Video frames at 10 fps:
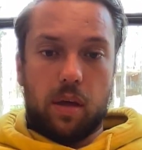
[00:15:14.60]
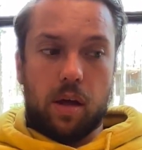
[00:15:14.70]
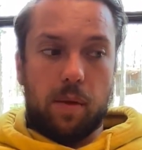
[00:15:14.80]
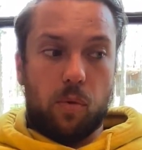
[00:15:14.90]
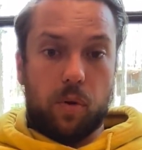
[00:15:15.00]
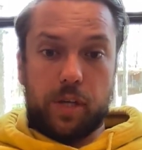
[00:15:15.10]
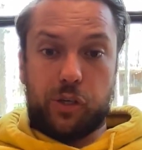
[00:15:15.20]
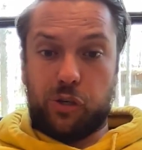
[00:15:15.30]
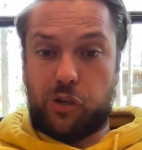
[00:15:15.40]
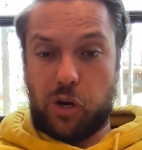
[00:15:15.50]
um, or
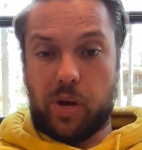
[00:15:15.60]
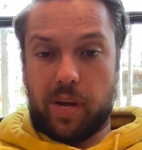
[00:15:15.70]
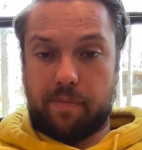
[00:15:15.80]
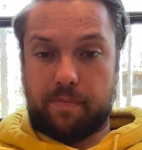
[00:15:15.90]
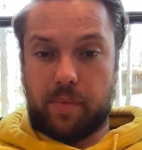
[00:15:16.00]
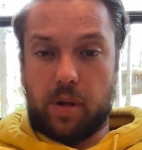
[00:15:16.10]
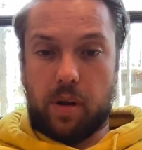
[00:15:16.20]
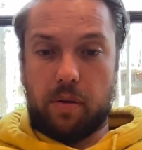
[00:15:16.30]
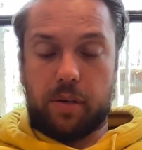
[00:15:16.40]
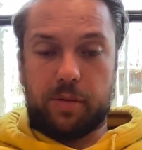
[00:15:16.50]
that you should, you
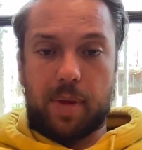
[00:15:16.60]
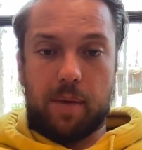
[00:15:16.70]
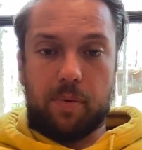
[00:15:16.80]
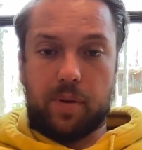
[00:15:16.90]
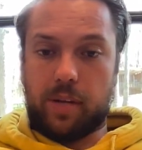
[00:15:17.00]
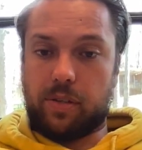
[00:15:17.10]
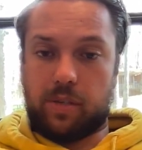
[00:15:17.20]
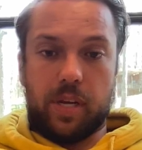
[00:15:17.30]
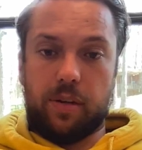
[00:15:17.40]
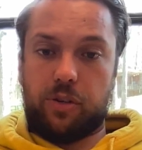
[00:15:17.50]
know, because the Bible doesn't
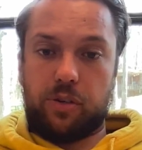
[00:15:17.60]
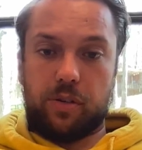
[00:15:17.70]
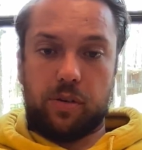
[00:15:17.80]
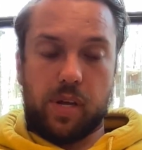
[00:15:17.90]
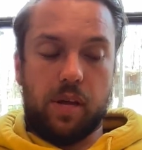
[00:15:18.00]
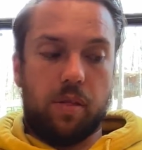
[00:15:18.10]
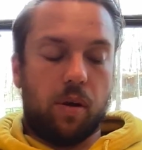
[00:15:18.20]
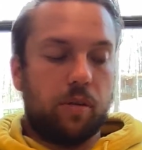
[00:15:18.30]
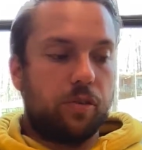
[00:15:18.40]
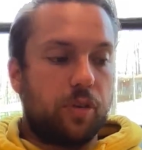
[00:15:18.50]
teach
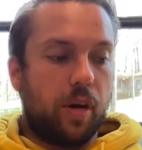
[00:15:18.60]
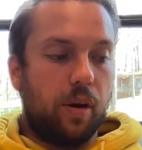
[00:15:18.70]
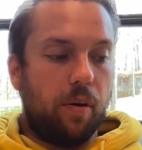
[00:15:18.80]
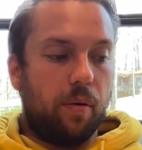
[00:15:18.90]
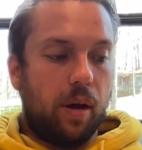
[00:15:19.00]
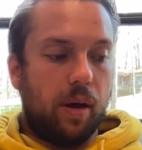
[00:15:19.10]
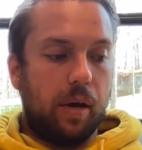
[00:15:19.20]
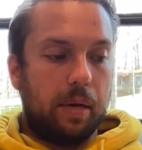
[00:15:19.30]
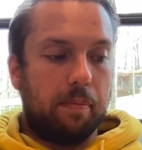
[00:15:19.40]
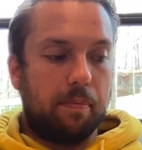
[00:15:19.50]
either. So,
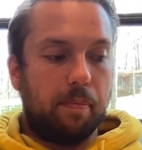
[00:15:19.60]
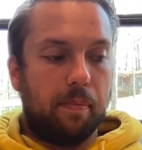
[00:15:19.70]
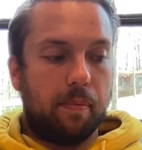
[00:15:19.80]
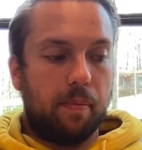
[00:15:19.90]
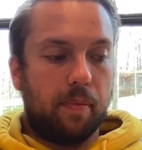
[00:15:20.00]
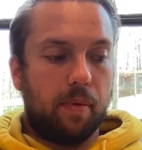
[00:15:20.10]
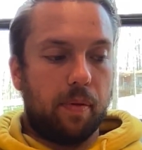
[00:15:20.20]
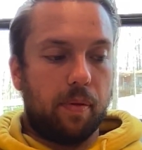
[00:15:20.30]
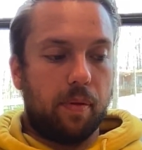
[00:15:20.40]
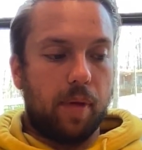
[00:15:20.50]
um,
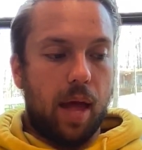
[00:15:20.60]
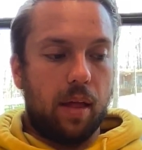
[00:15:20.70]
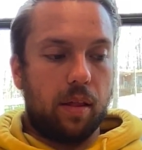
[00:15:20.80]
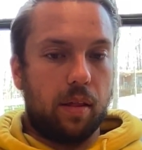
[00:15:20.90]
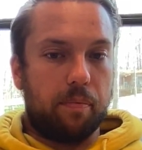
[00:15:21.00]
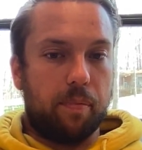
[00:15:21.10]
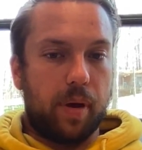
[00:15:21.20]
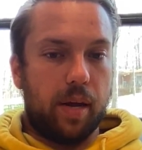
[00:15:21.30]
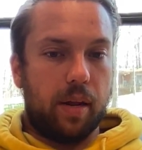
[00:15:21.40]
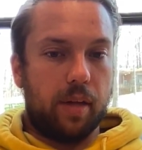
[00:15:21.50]

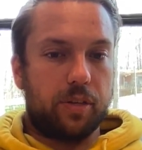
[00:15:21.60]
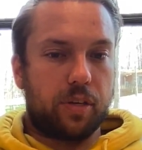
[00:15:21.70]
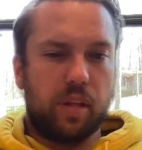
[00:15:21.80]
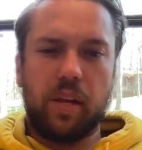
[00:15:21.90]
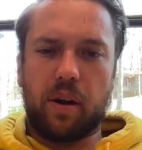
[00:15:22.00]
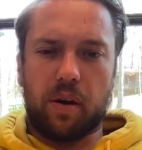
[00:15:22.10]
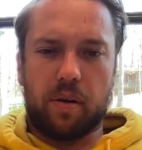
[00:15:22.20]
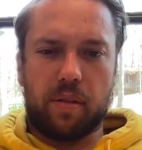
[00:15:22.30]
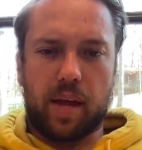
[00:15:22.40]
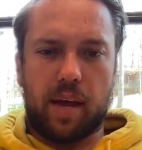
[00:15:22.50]
but it's
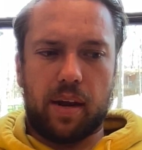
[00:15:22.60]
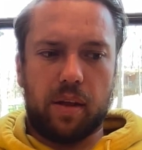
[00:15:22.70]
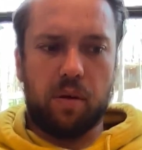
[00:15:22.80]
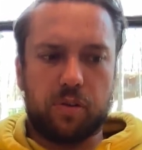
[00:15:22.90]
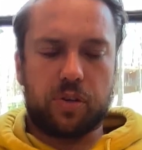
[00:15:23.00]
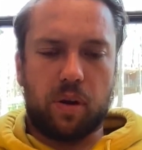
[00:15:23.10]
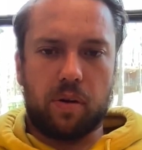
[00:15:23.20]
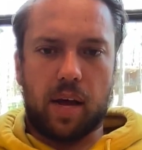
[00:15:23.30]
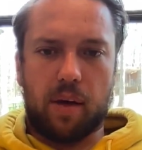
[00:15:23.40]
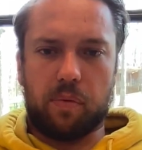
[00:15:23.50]
clear that
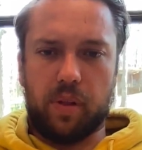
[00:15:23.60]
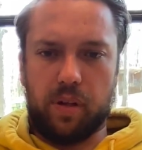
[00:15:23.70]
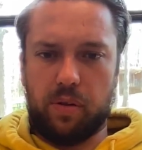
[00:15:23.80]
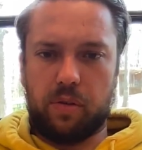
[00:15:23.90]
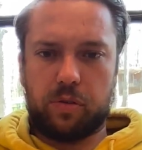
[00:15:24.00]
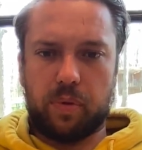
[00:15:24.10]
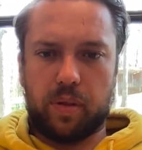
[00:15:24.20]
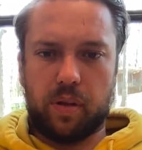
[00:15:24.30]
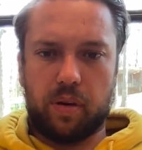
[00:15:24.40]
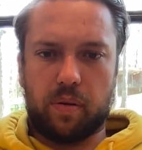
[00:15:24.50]
Hillsong got really loose
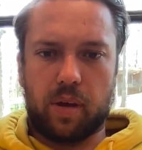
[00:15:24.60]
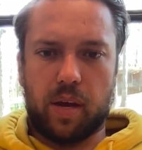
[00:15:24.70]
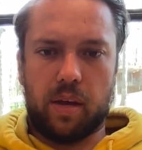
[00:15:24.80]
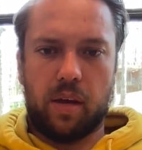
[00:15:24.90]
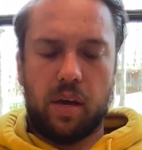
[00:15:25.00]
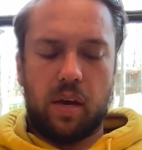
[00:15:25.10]
with it, okay?